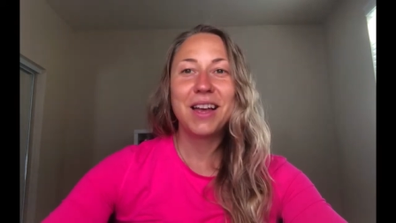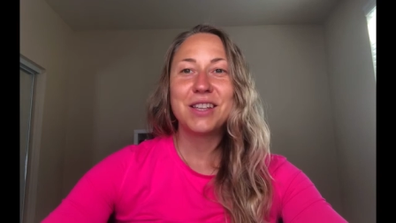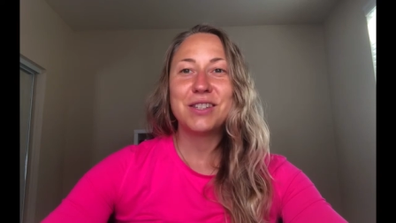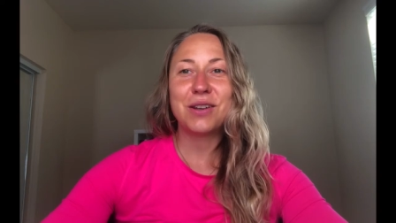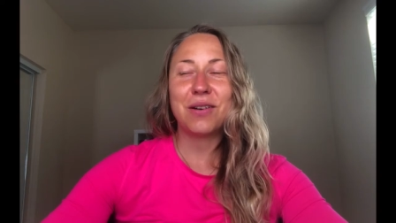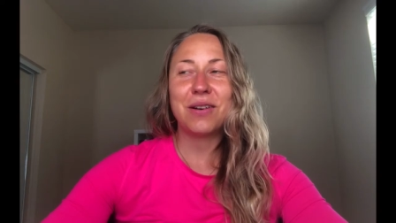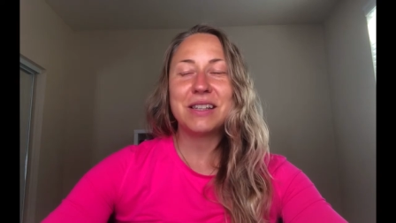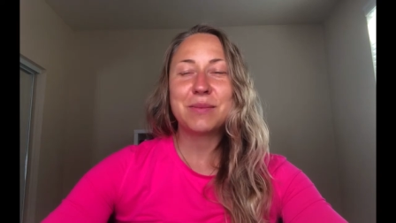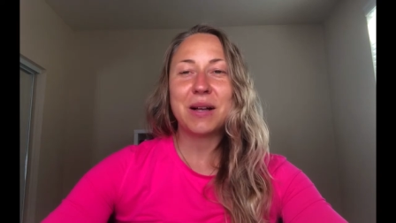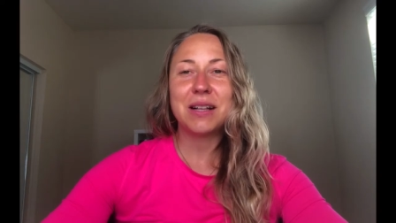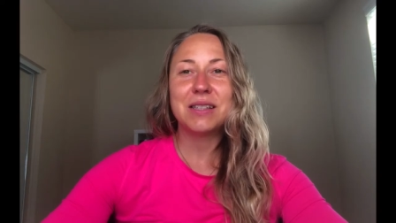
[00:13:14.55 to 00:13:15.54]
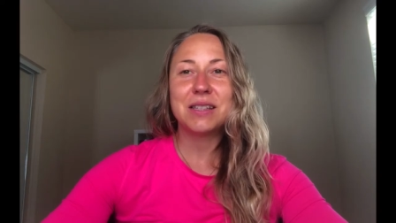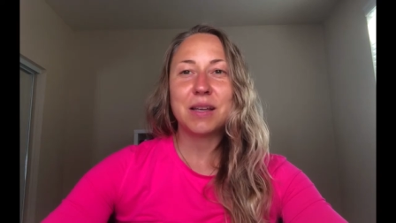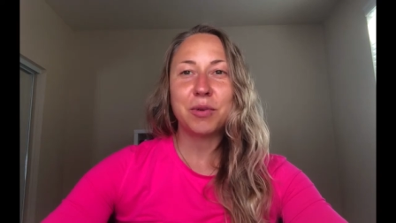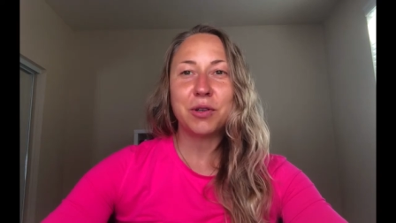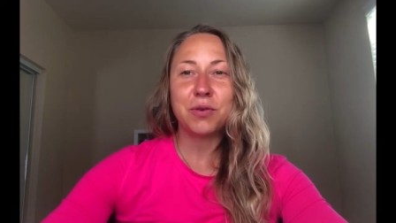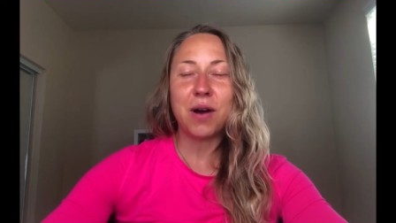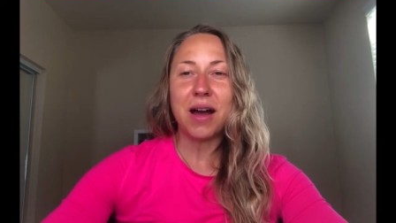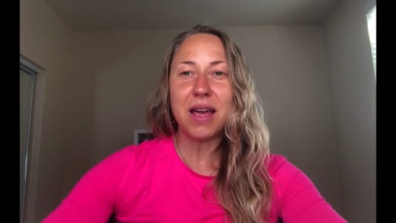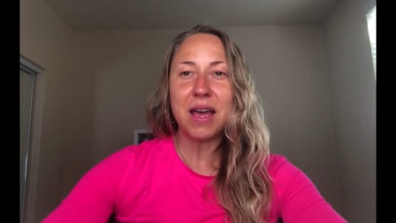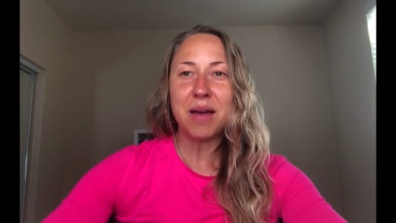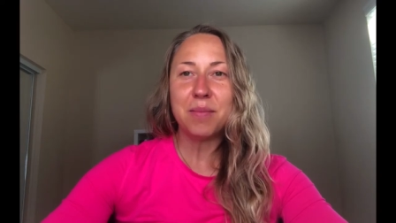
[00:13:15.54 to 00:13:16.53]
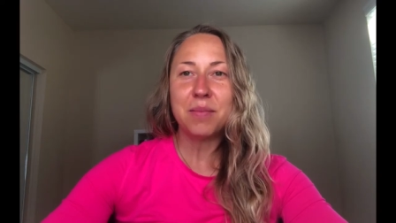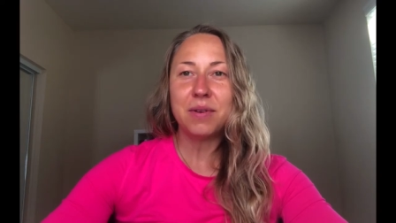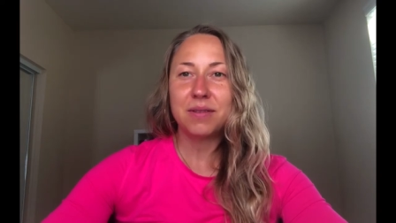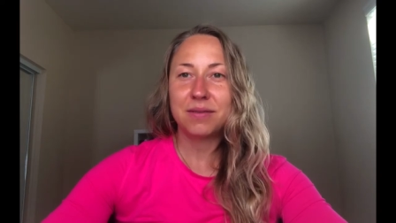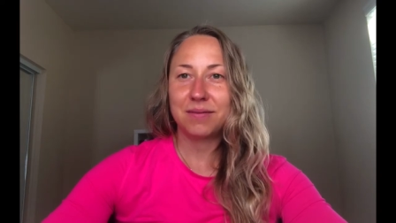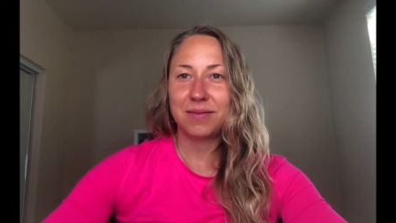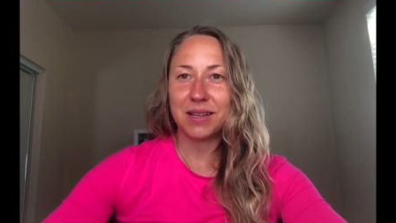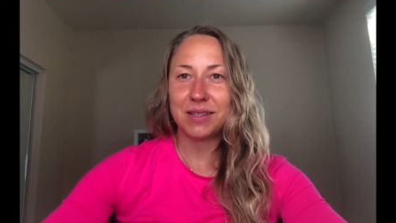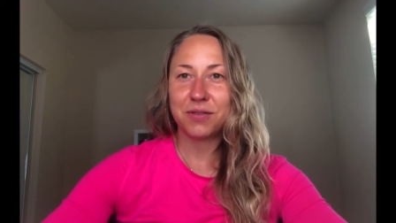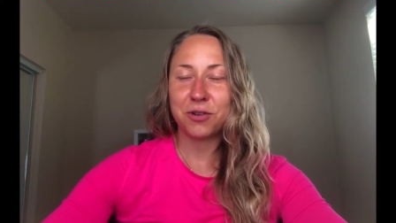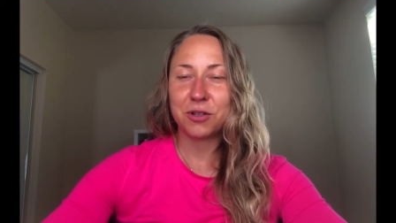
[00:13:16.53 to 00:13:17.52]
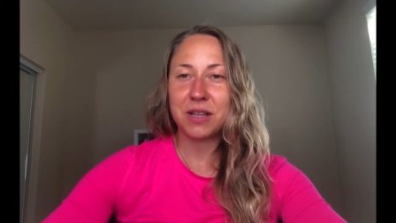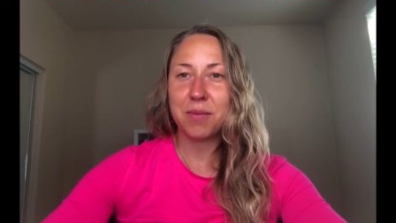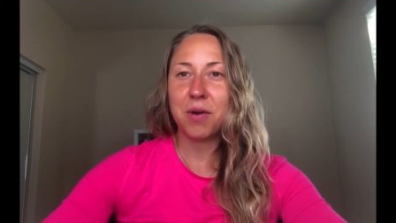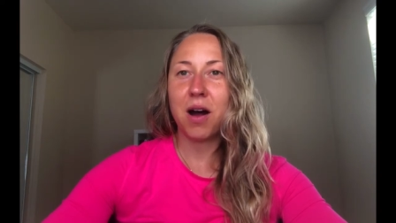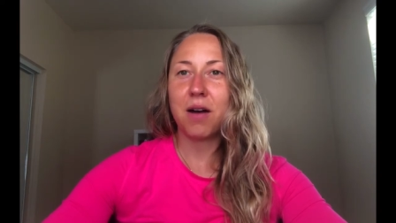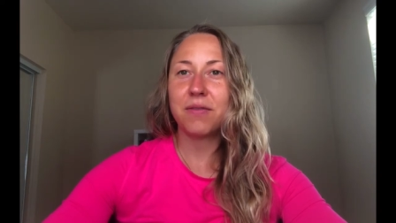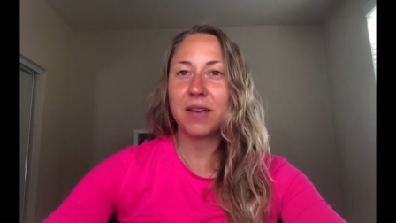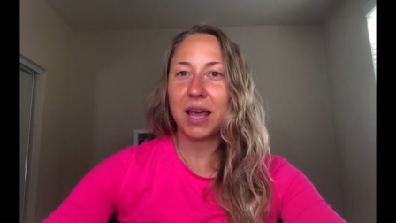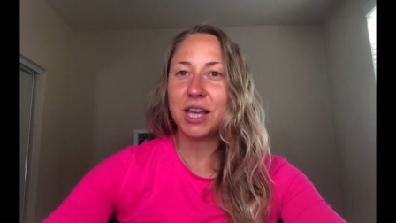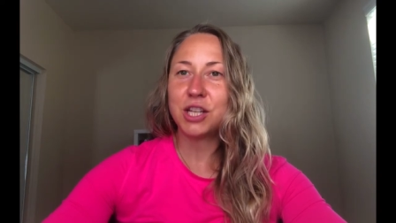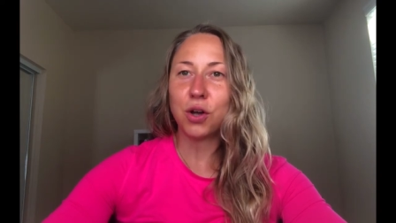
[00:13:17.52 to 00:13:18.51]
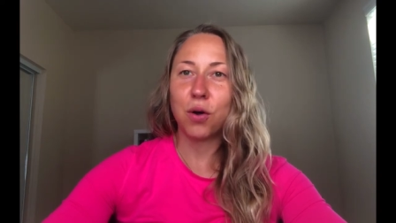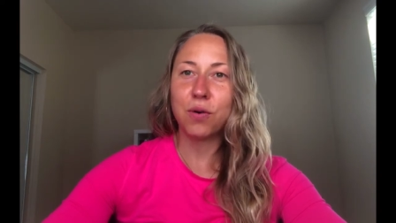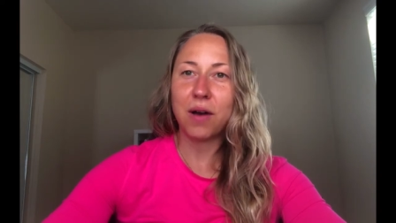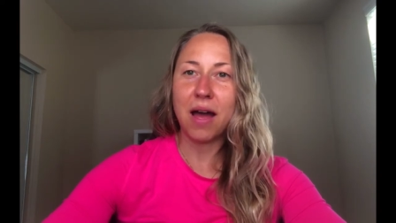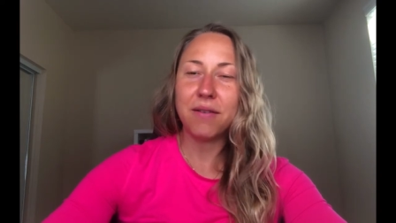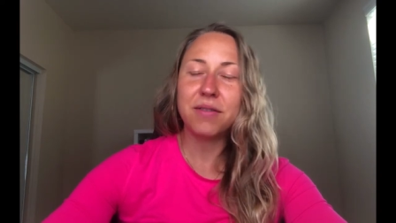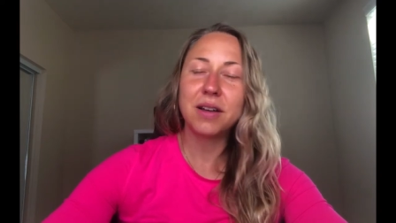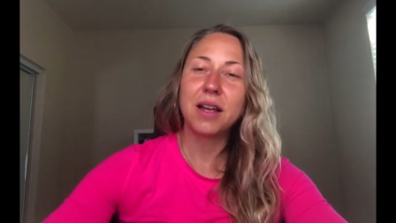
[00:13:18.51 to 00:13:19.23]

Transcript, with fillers: So it's spelled W I M, that's his first name, Hof, H O F,